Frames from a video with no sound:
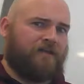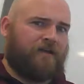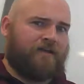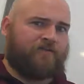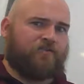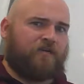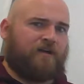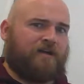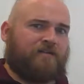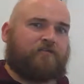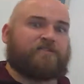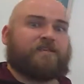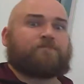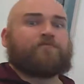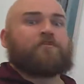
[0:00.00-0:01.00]
nitrile or
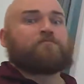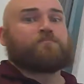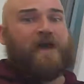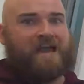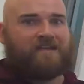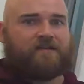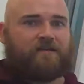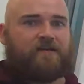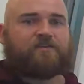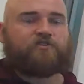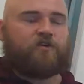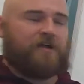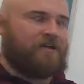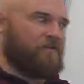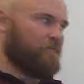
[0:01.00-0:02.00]
is it propan
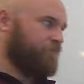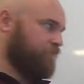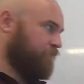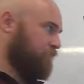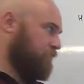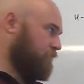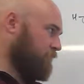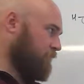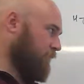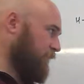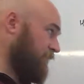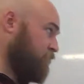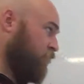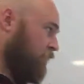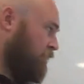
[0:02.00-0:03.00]
nitrile?
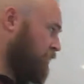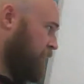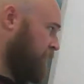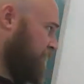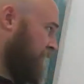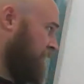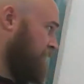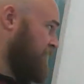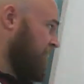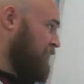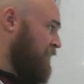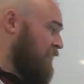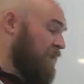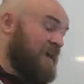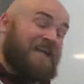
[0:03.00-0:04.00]
It's one or the other.
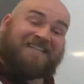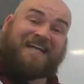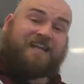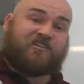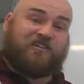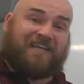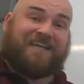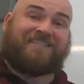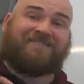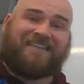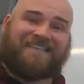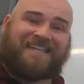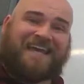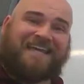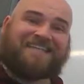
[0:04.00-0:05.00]
It's actually, in
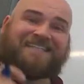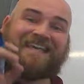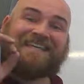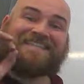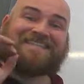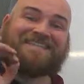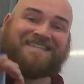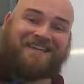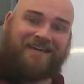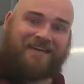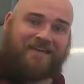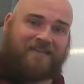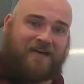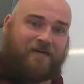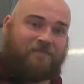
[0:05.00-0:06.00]
this case, it's
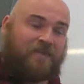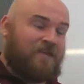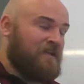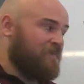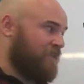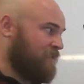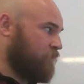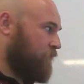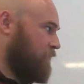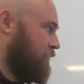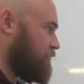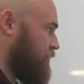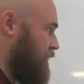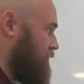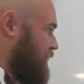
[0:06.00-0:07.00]
neither. This is one
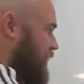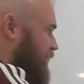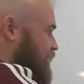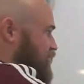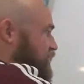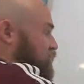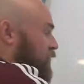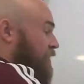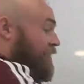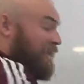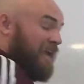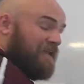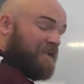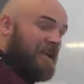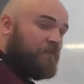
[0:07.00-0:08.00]
of those rare occasions where,
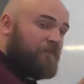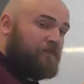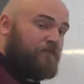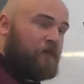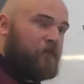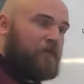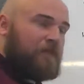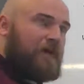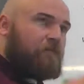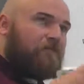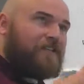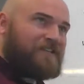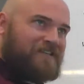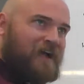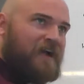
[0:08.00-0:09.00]
again, like before, like
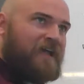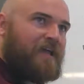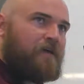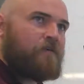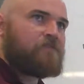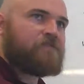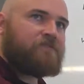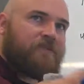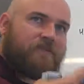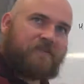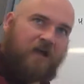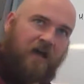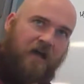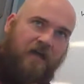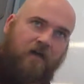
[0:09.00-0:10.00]
with the diones and the
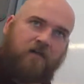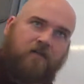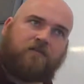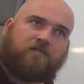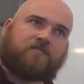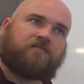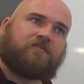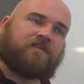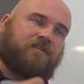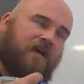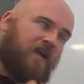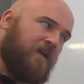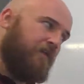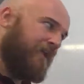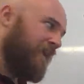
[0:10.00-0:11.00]
diols and the
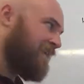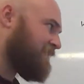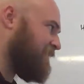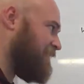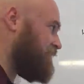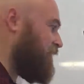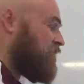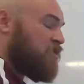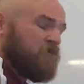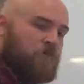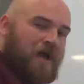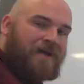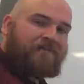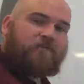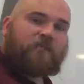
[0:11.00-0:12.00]
dioic acids,
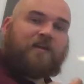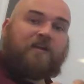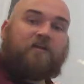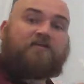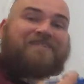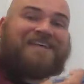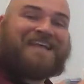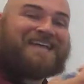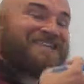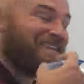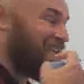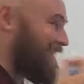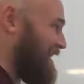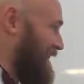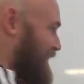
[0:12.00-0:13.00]
you have to include the
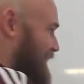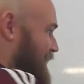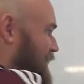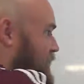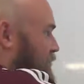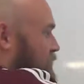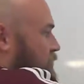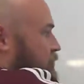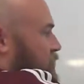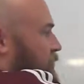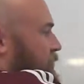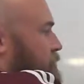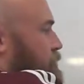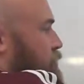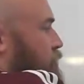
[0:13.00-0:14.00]
letter E.
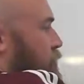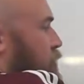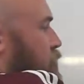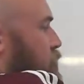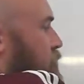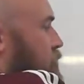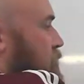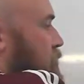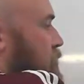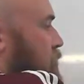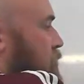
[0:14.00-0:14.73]
So it's propane,